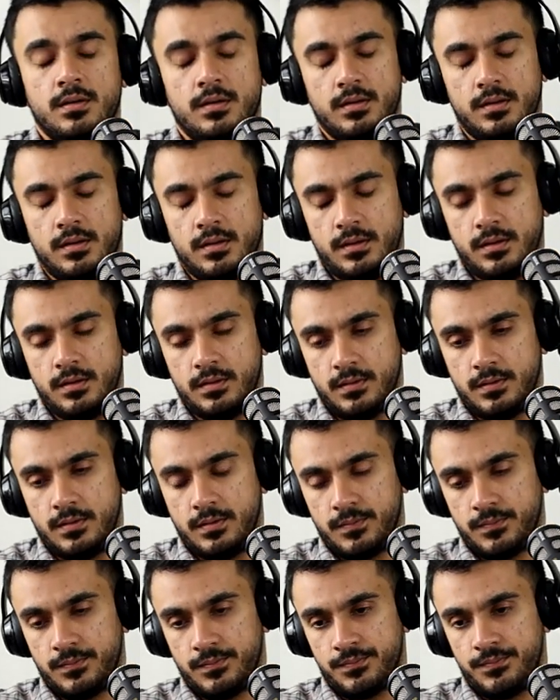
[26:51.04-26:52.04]

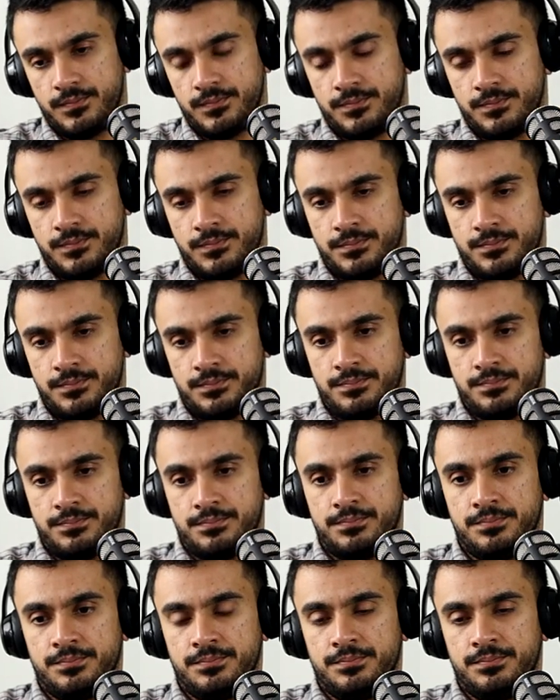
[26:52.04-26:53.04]

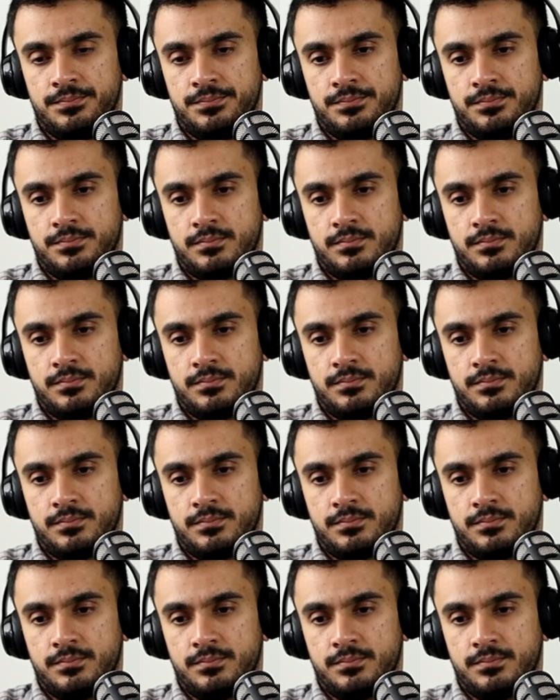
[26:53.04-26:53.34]
[no speech]